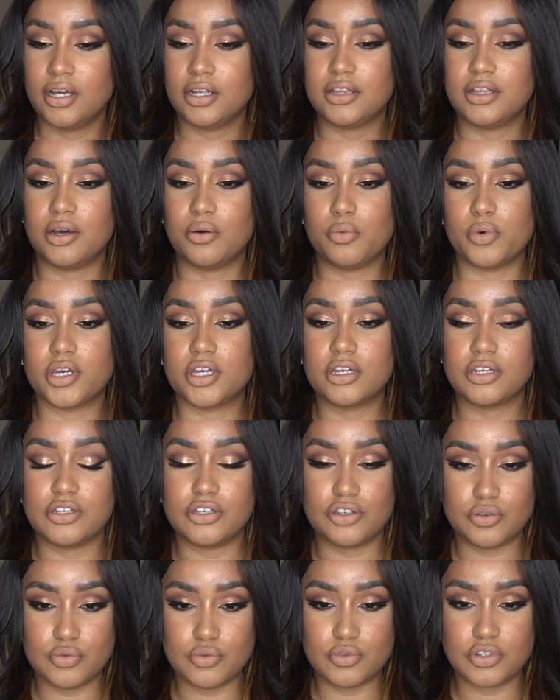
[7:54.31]
that we could
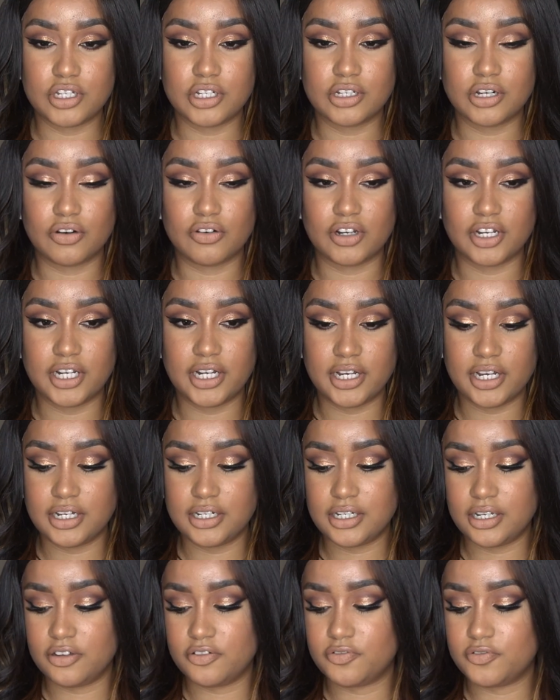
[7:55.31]
use in our
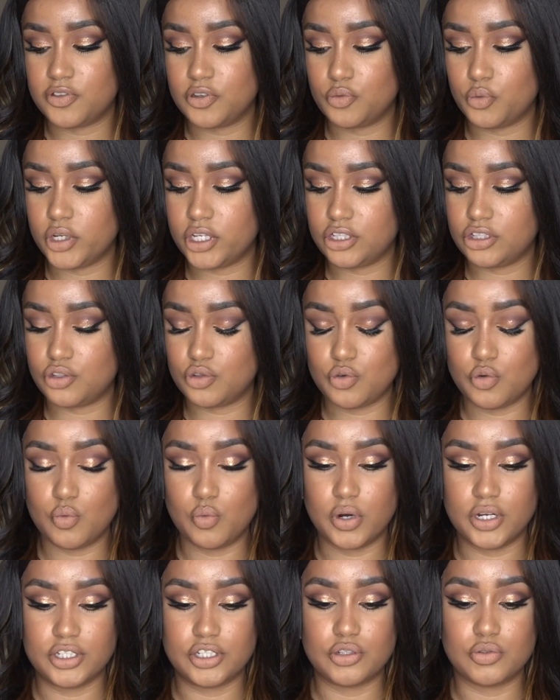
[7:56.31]
lid if we do
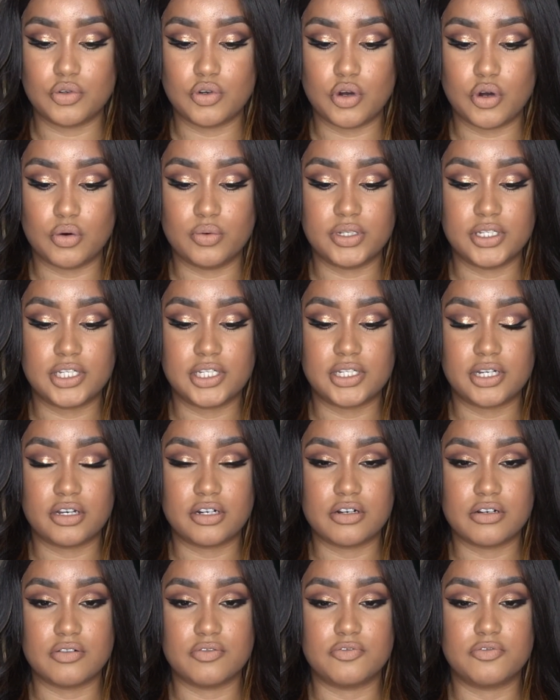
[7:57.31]
want to go, instead
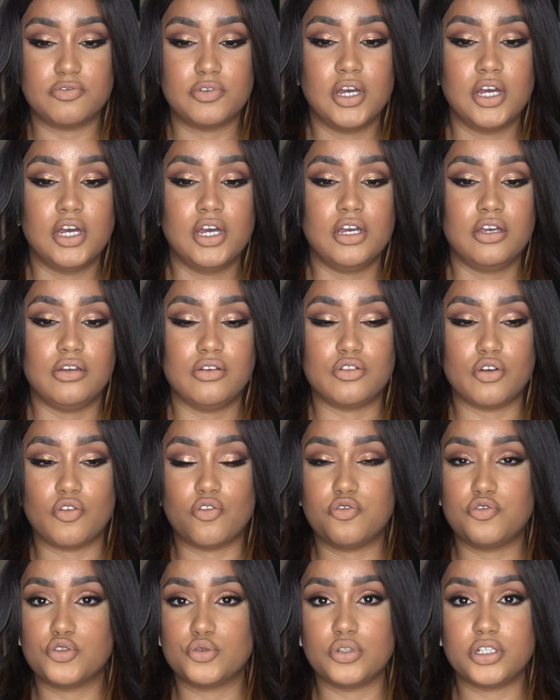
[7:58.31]
of, you know,
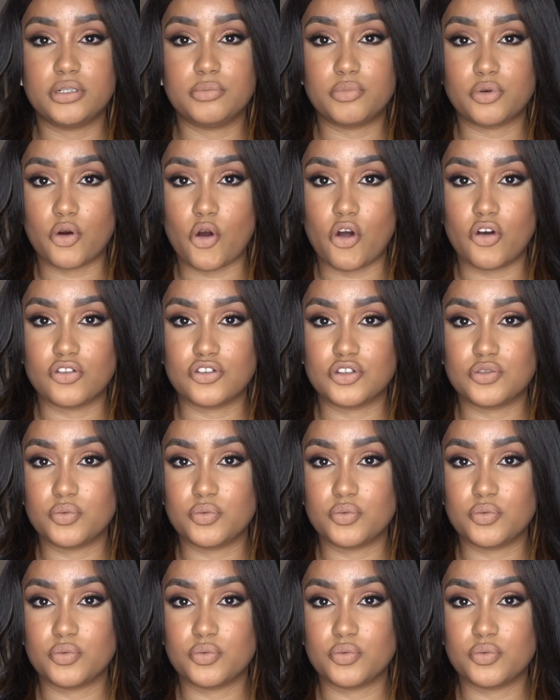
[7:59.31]
fully bronze,